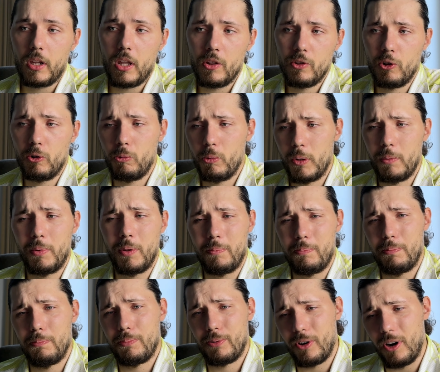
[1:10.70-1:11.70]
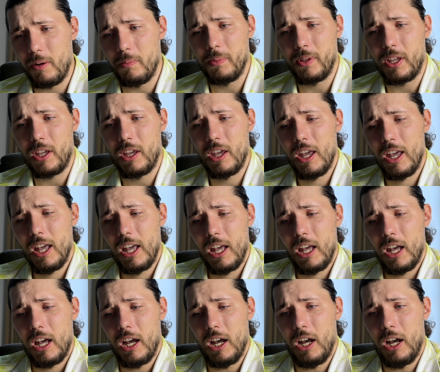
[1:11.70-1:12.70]
There will be probably
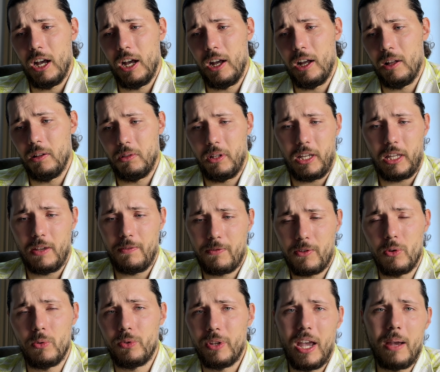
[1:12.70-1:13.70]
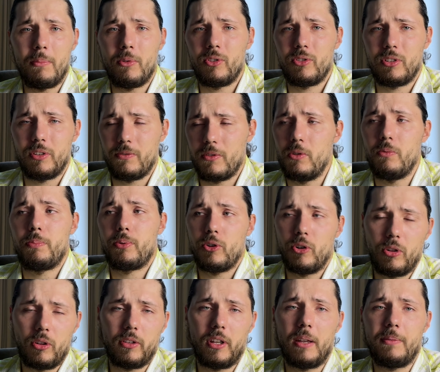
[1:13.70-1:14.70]
like a few demos, a few
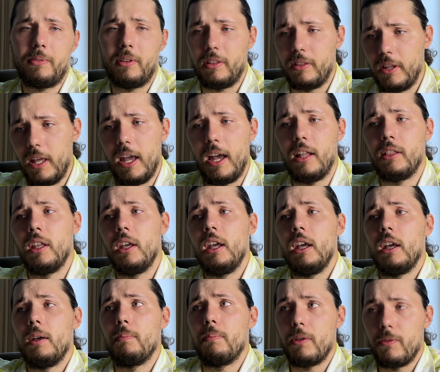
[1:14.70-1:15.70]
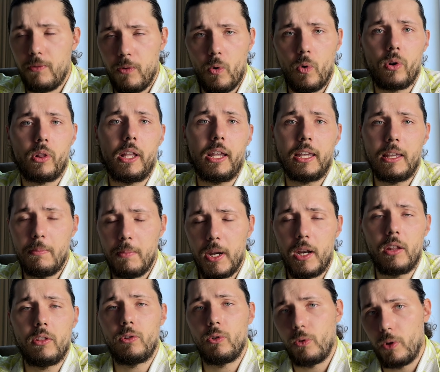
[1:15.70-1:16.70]
prototypes, and then before like
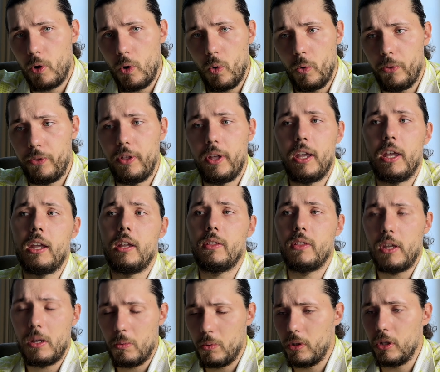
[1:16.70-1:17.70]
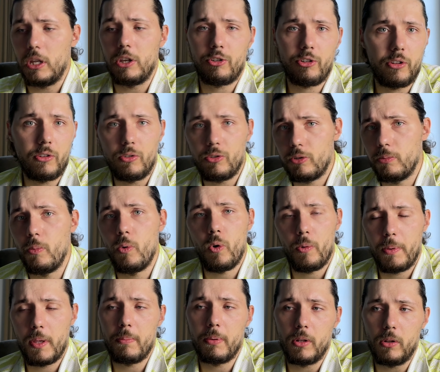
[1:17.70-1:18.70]
committing to the whole thing, they will introduce more
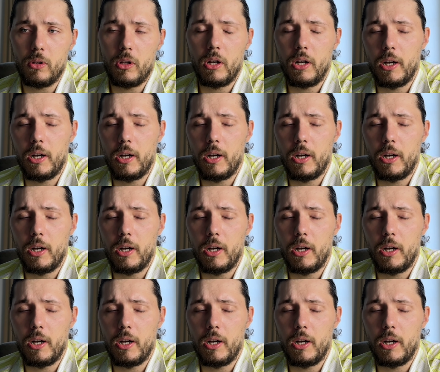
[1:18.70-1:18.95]
people